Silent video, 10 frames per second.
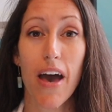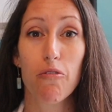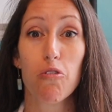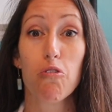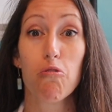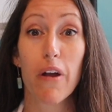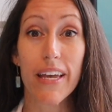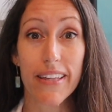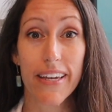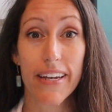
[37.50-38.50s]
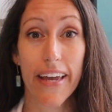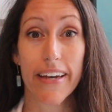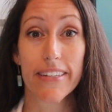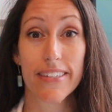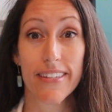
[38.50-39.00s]
that will greatly
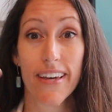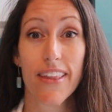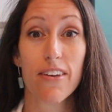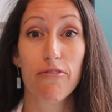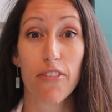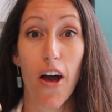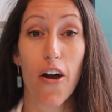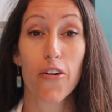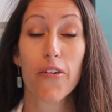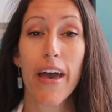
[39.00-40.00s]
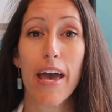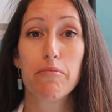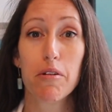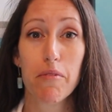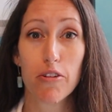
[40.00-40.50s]
enhance the flow and
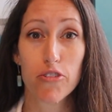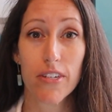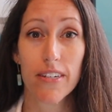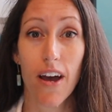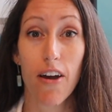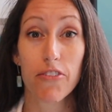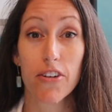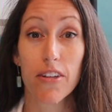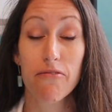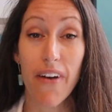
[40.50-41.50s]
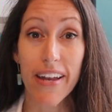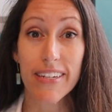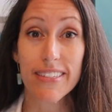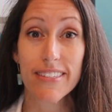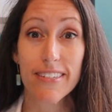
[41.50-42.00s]
promotion of your
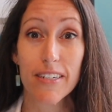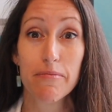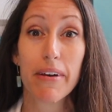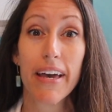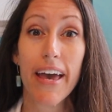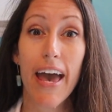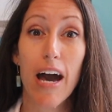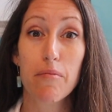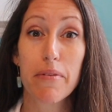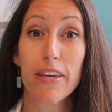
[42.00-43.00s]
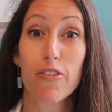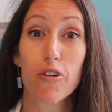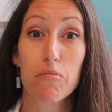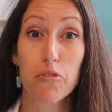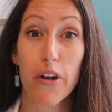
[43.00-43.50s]
glymphatic system, helping
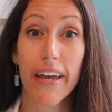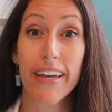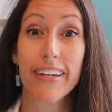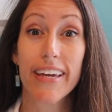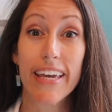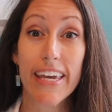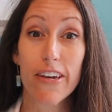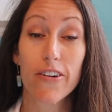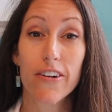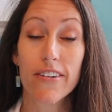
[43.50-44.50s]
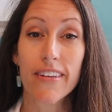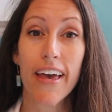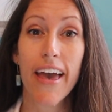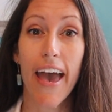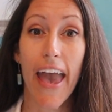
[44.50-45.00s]
your brain heal
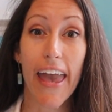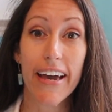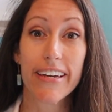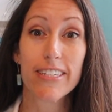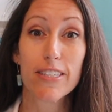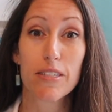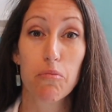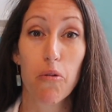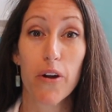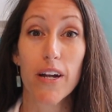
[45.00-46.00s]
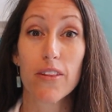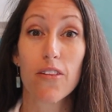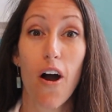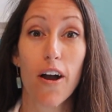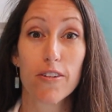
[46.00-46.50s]
and support
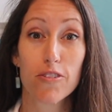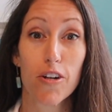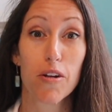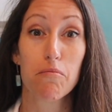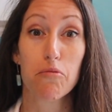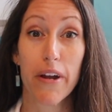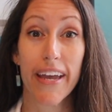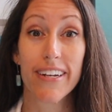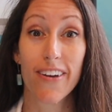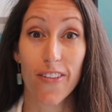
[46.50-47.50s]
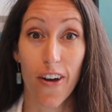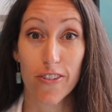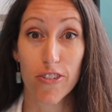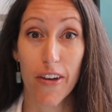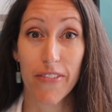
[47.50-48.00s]
long-term brain
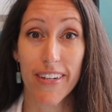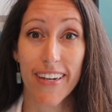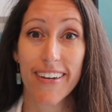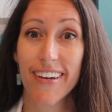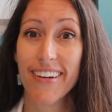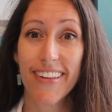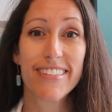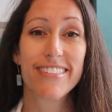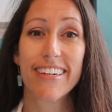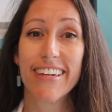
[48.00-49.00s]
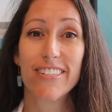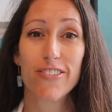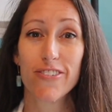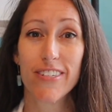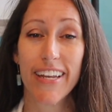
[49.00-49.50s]
longevity. Let's dig
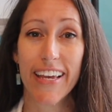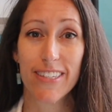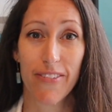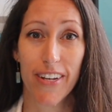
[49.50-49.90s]
into today's